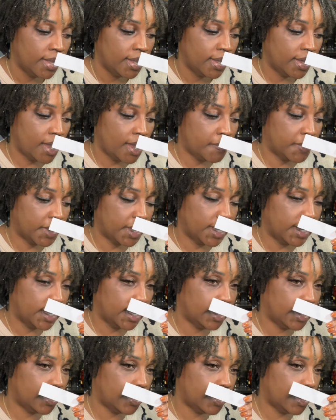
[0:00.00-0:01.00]
I'm
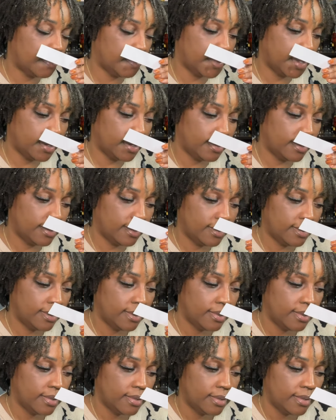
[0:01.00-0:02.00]
getting lemon.
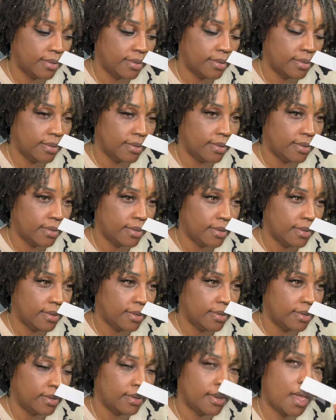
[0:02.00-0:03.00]

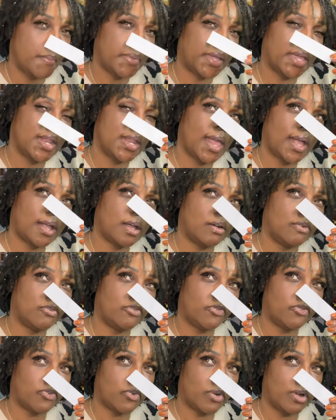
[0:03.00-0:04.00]
I'm getting like a
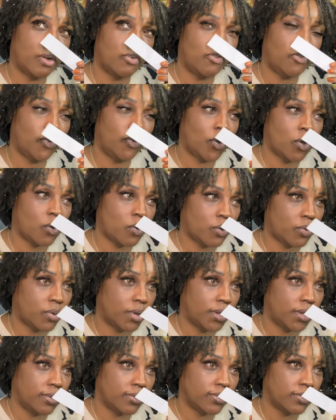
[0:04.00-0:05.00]
floral
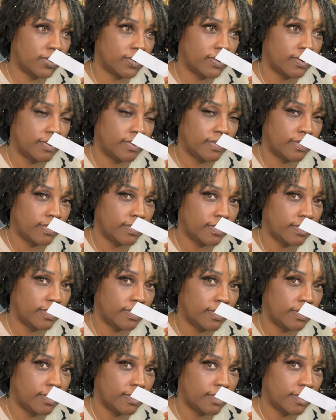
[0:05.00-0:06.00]
note.
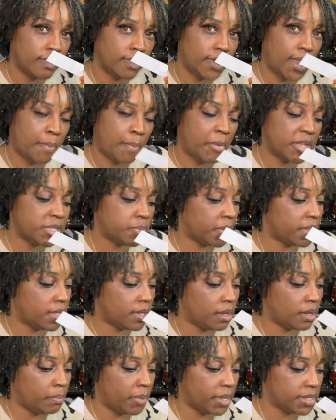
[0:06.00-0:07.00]
That must be the
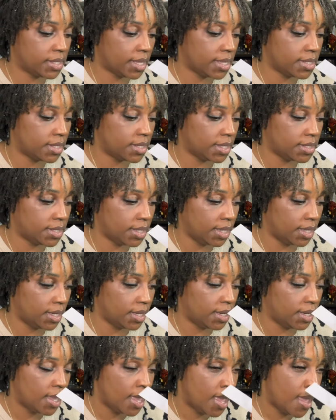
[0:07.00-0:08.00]
hibiscus that's in
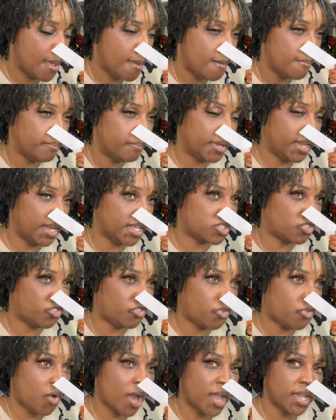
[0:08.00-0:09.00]
it. But it's
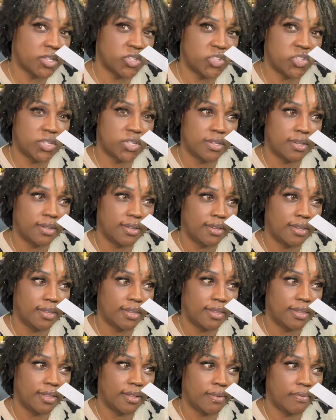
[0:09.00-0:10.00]
fresh.
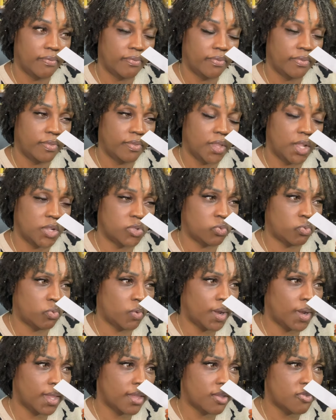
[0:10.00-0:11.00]
It's
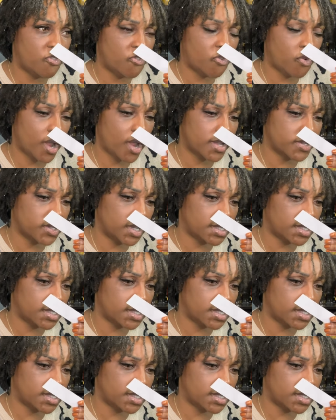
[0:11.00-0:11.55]
really fresh.